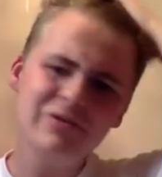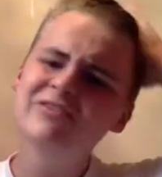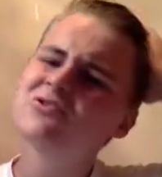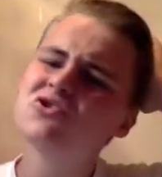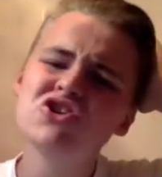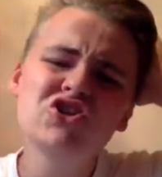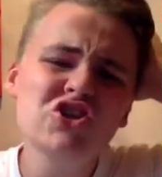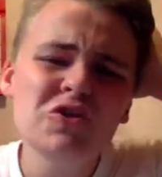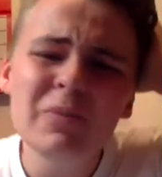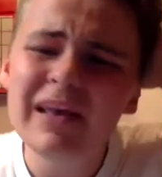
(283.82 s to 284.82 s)
it's so
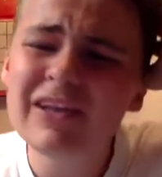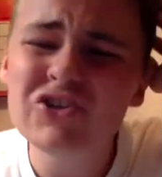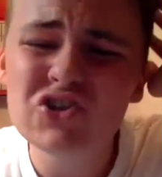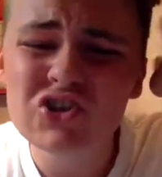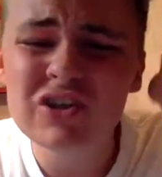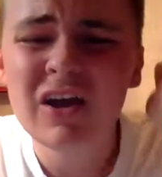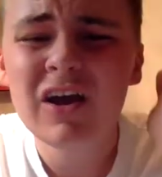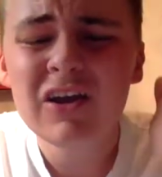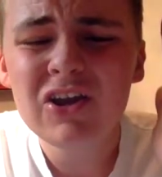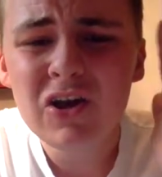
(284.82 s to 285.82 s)
stupid. It's just,
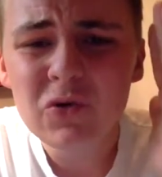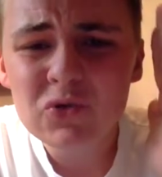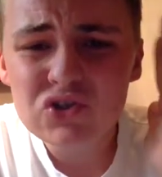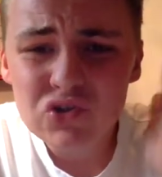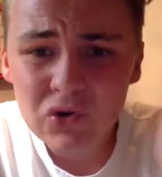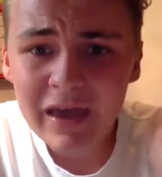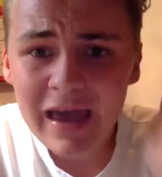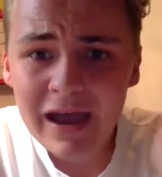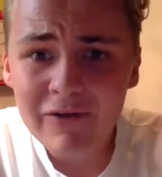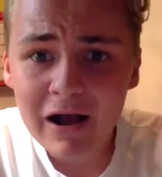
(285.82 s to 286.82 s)
you know, sort your
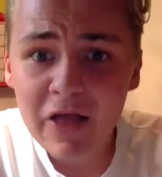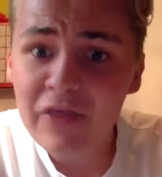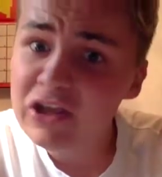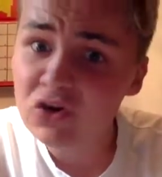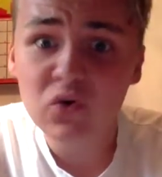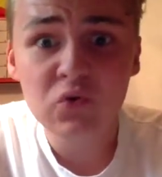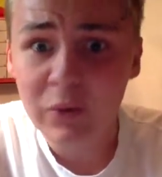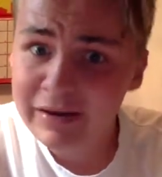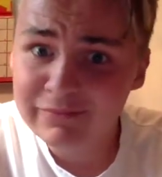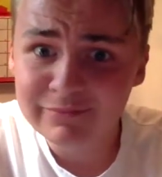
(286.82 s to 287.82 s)
hair out and then you could
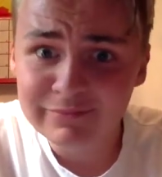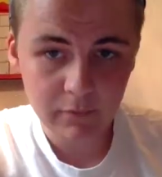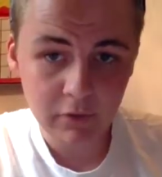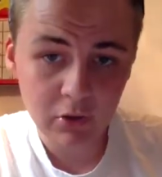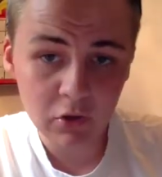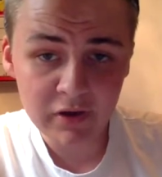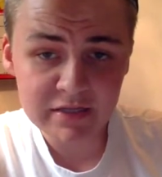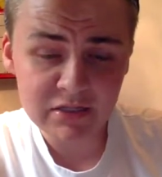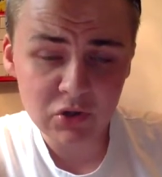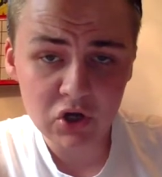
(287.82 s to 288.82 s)
win. Okay,
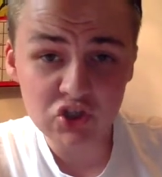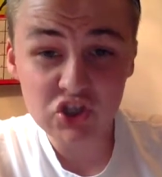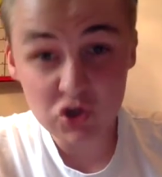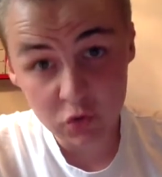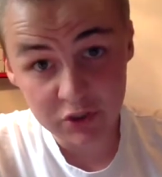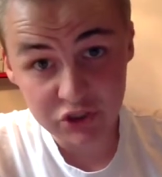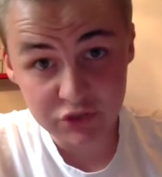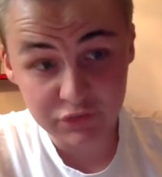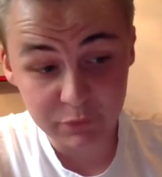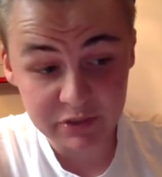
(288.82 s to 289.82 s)
so I've got two
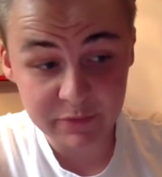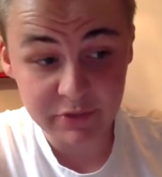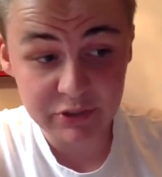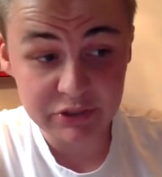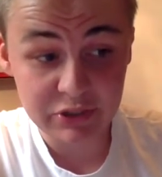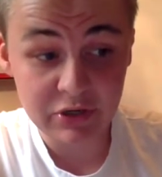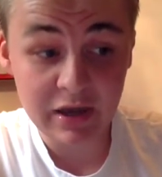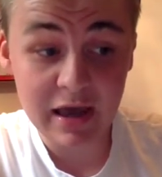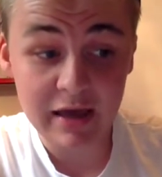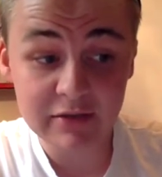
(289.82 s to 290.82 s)
questions from this person,
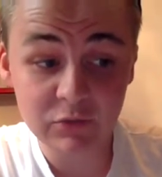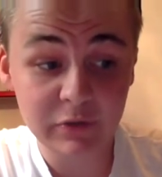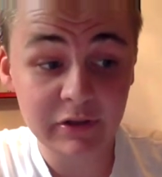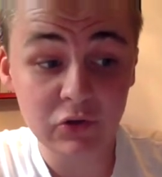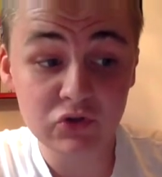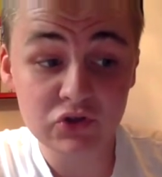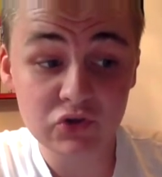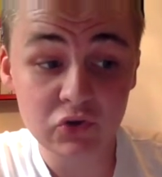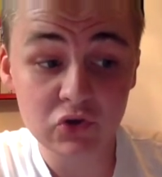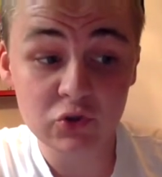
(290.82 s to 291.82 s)

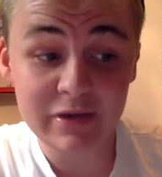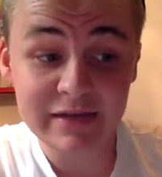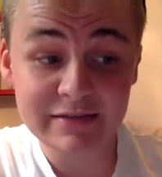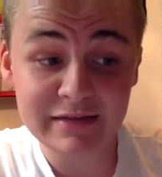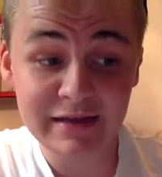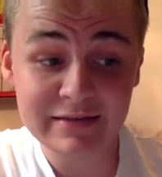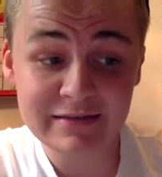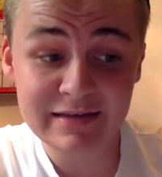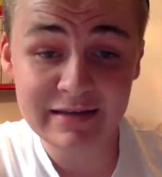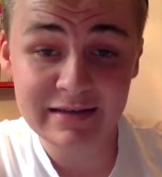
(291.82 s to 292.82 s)

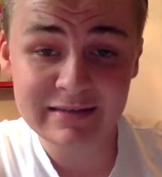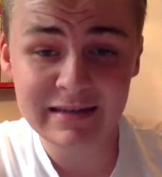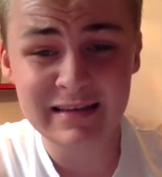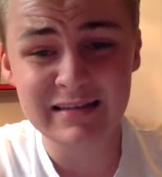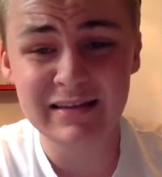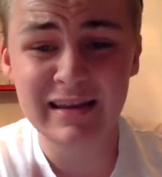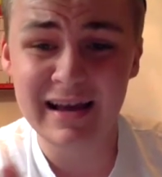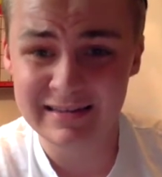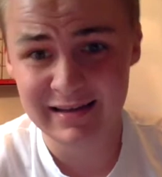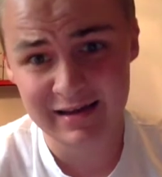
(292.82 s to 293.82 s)
@will_tweets96, and he's a
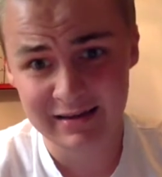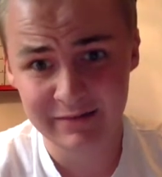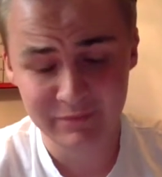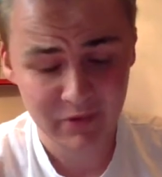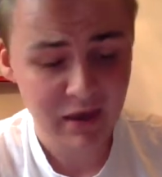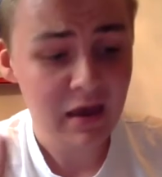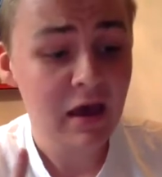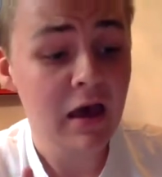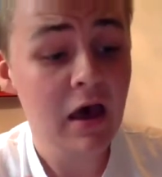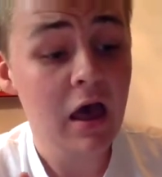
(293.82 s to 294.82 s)
nice guy.
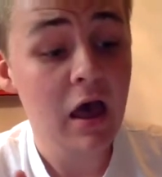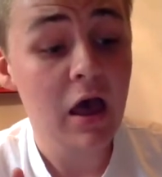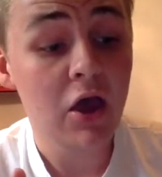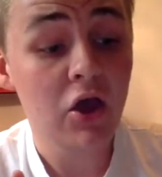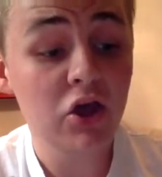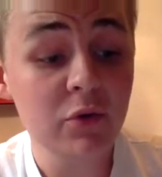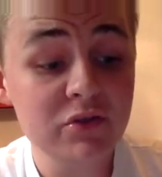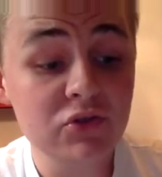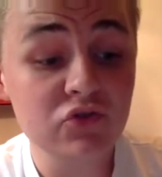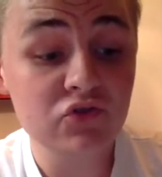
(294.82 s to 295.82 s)
Who
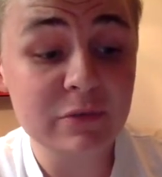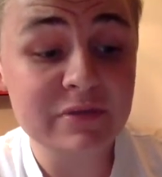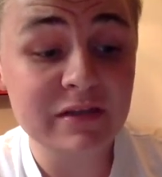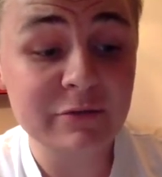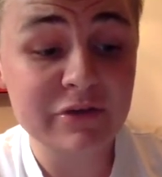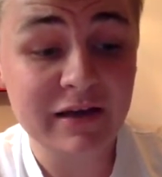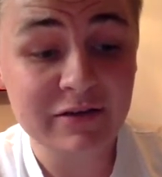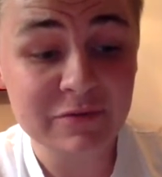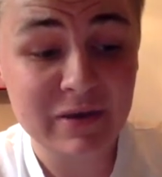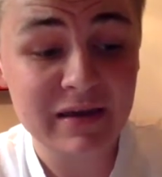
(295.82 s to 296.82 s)
is your dream celebrity
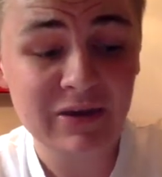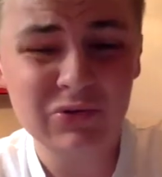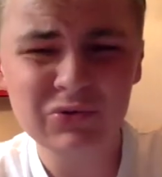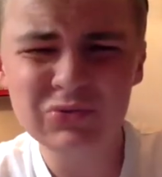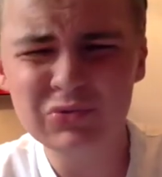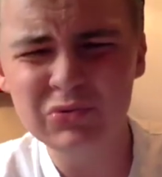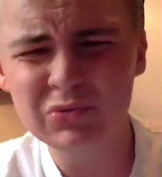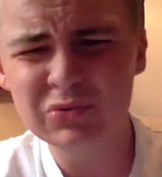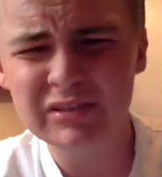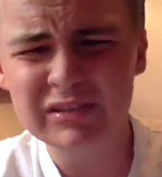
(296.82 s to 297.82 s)
housemate?
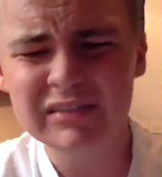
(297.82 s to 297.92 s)
Ooh.